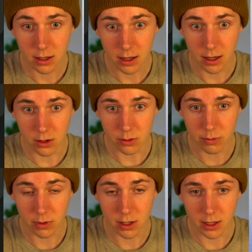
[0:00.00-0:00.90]
help
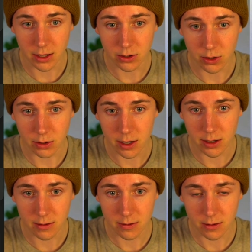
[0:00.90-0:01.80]
me integrate
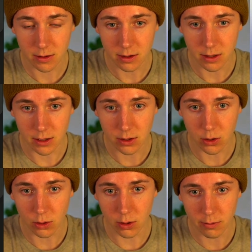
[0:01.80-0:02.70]
the
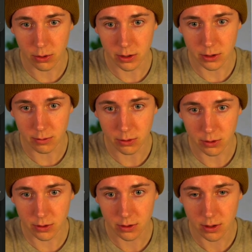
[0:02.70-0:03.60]
core
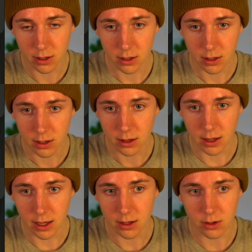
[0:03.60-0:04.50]
principles
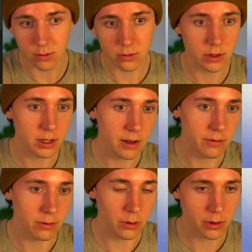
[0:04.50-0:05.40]
that you set
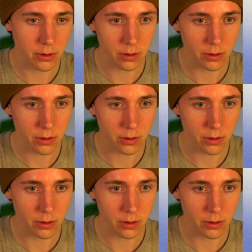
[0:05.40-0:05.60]
forth.